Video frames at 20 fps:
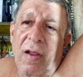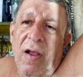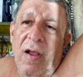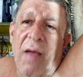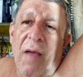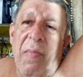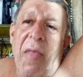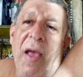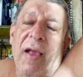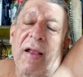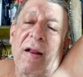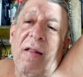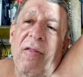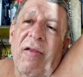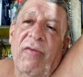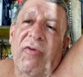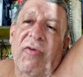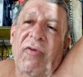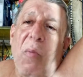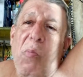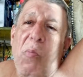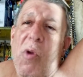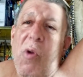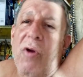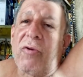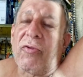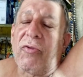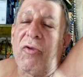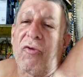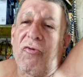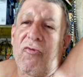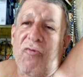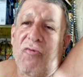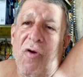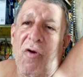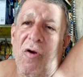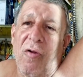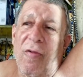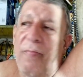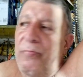I'm not going to let some worthless
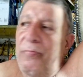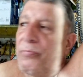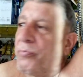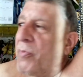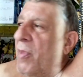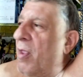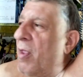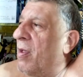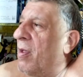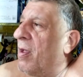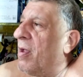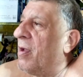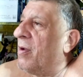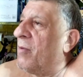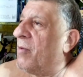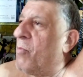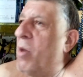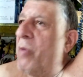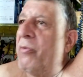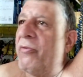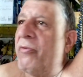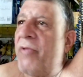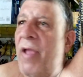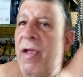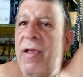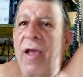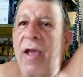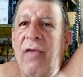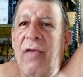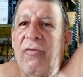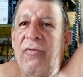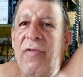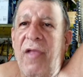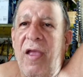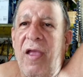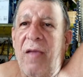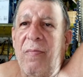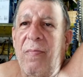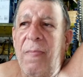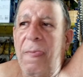troll... What was that guy's
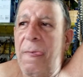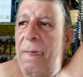name?